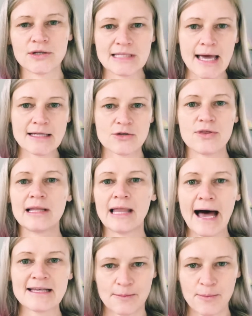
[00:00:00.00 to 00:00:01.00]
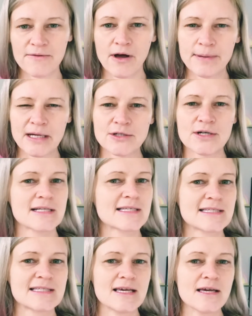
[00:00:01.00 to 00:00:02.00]
like to the last pre-felt picture to
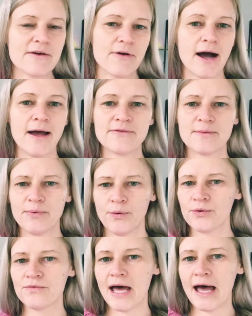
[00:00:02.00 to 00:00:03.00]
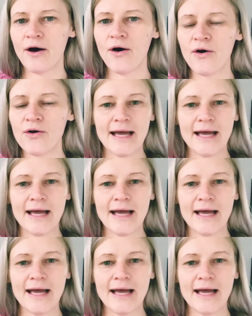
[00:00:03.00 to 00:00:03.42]
see if I've improved at all.